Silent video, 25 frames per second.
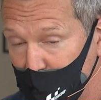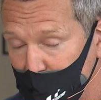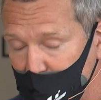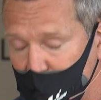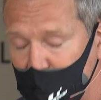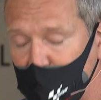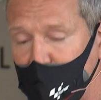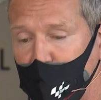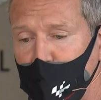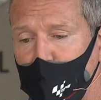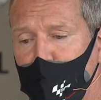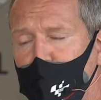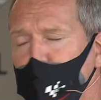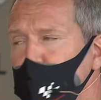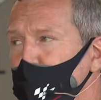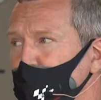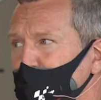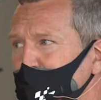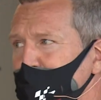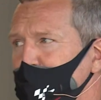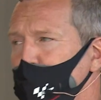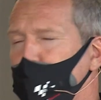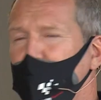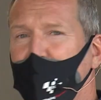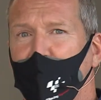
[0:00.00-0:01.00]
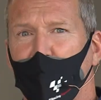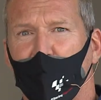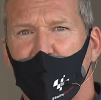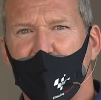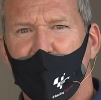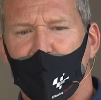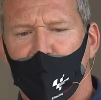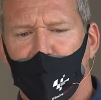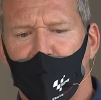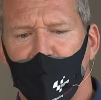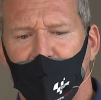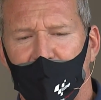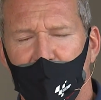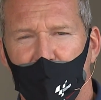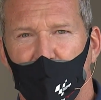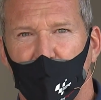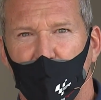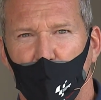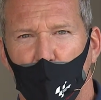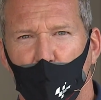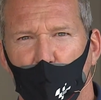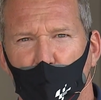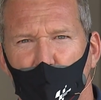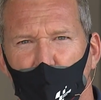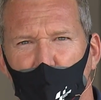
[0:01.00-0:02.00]
So apparently the
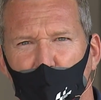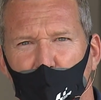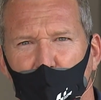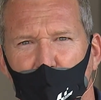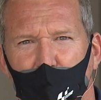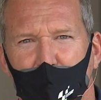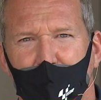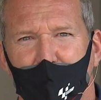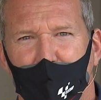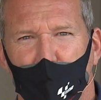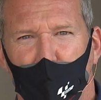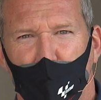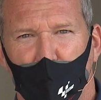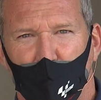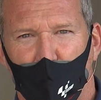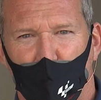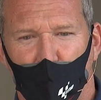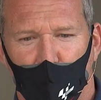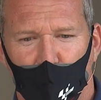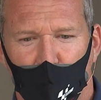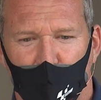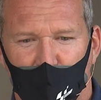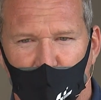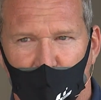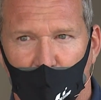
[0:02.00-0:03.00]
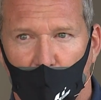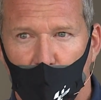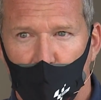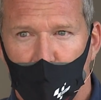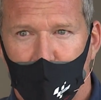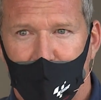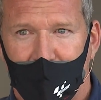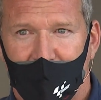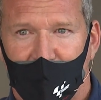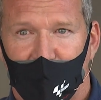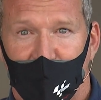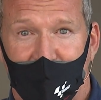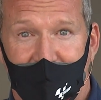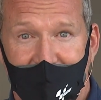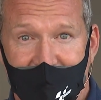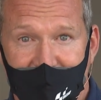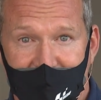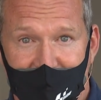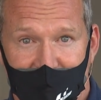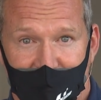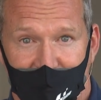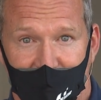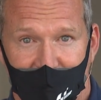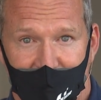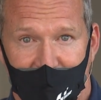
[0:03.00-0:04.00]
V4s produce so much
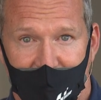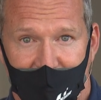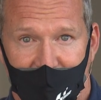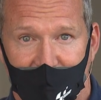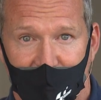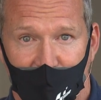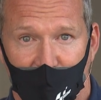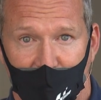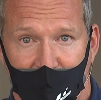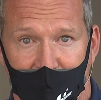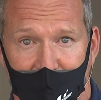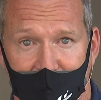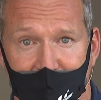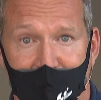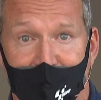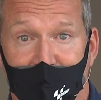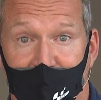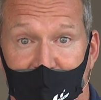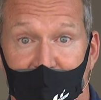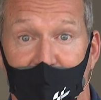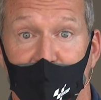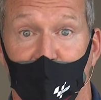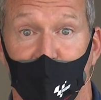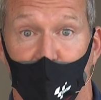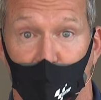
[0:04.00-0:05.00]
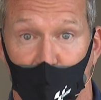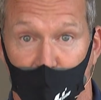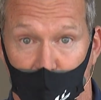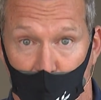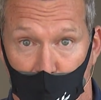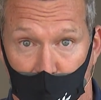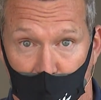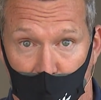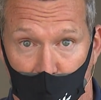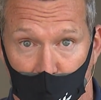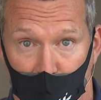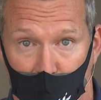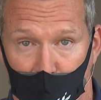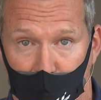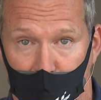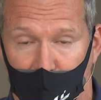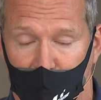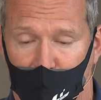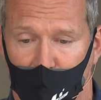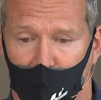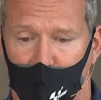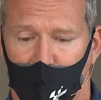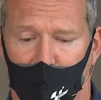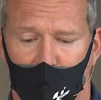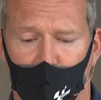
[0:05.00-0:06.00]
heat in that area that it's a real problem, you
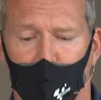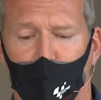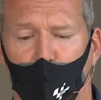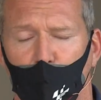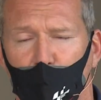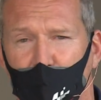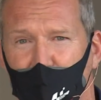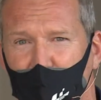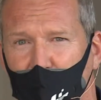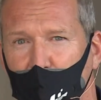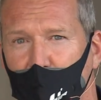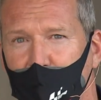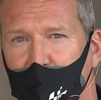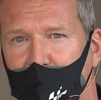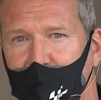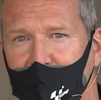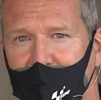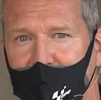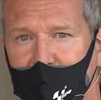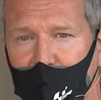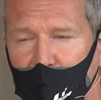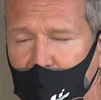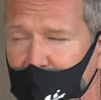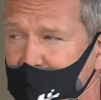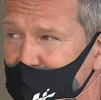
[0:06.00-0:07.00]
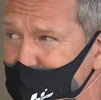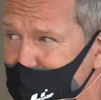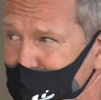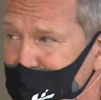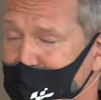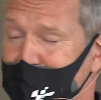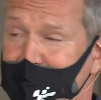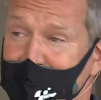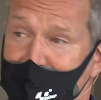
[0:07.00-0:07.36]
know, that more so than the inlines.